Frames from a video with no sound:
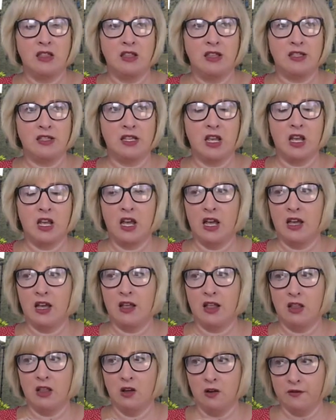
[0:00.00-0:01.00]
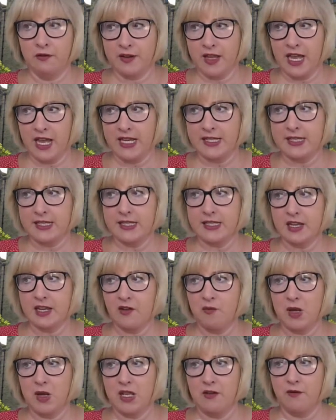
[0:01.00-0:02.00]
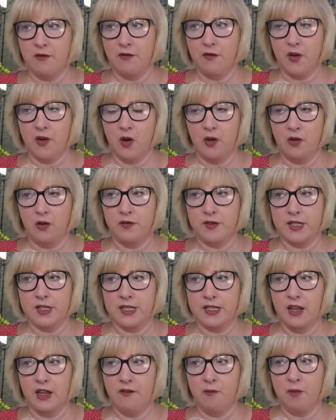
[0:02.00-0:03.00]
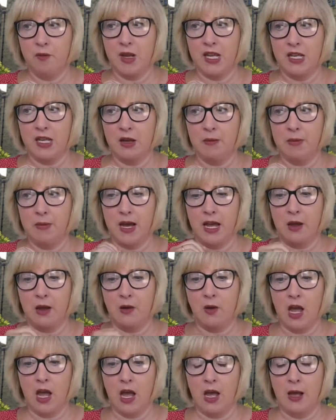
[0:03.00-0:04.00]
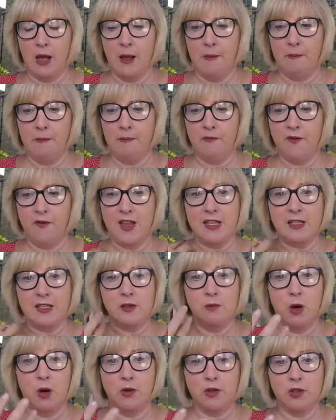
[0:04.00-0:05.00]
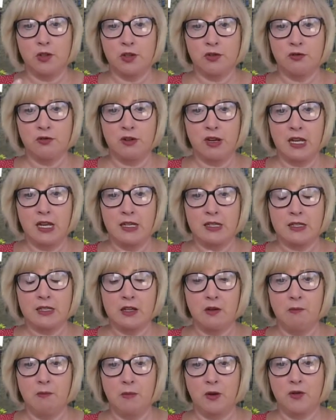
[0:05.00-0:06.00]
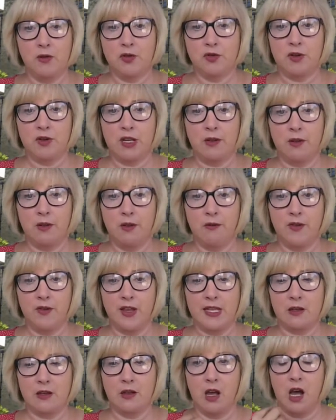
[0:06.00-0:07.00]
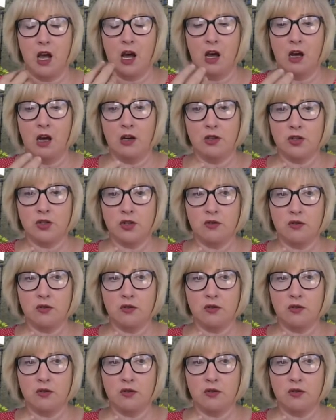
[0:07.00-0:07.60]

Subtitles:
there's a lot of cases I've been involved in have been about fetal monitoring, so monitoring of the fetal heart